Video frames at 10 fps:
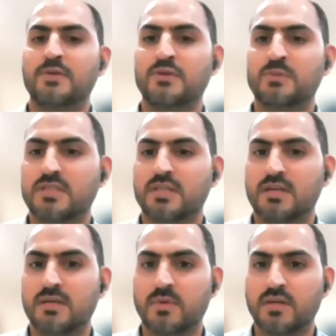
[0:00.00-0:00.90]
Thank you so much,
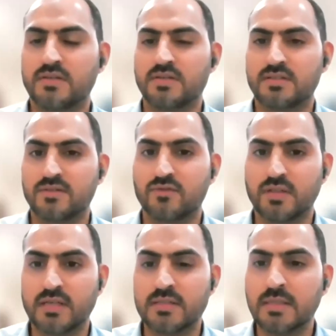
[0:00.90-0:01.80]
uh, Yazied,
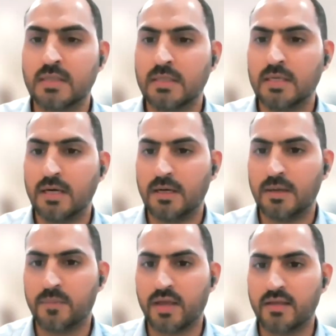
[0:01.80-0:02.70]
for that.
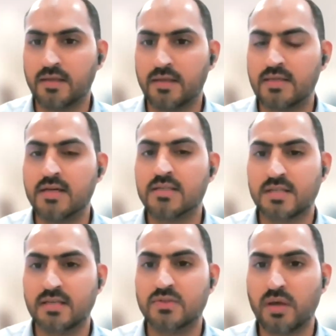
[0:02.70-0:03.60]
Um, and it does
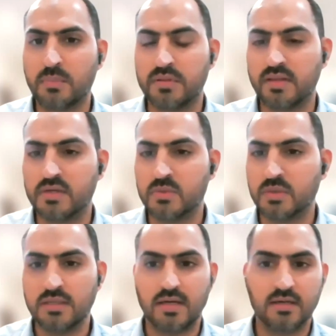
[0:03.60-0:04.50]
tend to happen that
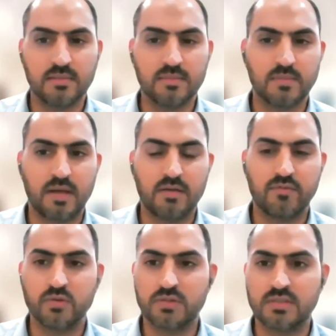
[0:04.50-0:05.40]
way. Um,
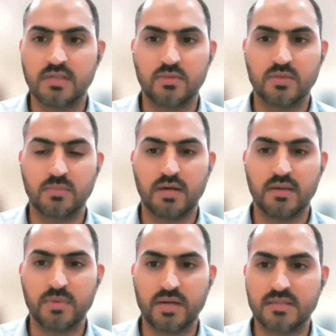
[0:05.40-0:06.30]
I've noticed that with
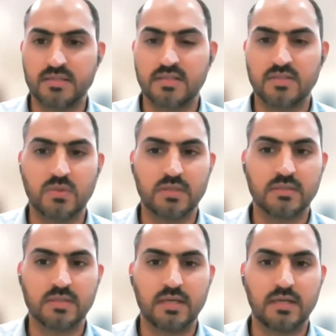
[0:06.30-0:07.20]
my practice as
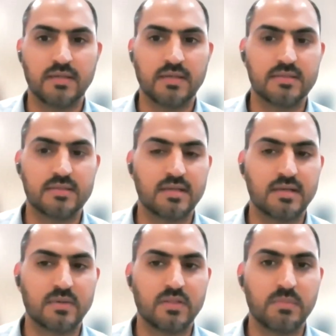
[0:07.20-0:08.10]
well, uh, that
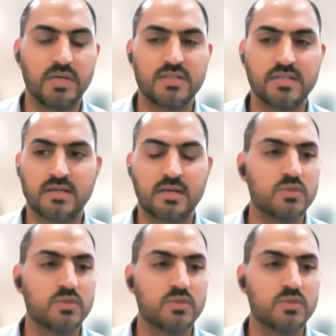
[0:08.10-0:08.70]
uh, when the patient